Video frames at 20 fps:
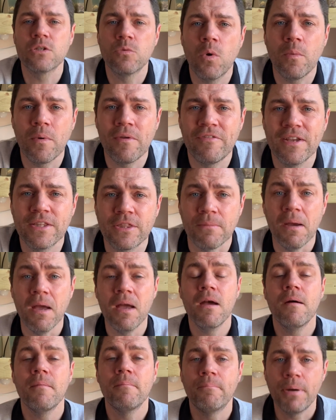what we feed them.
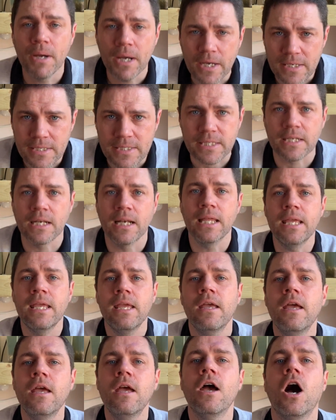Personally,
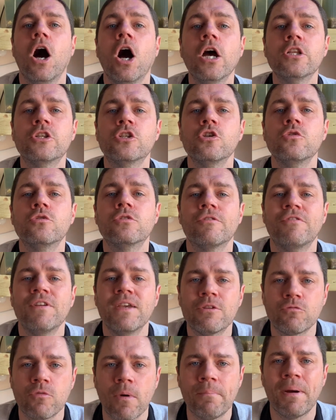I choose to
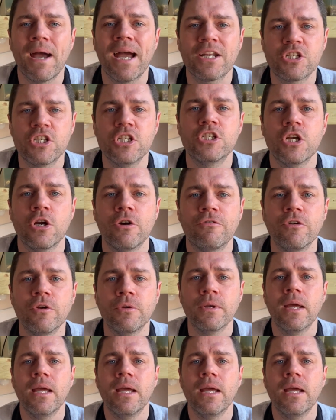feed Repashy gel food.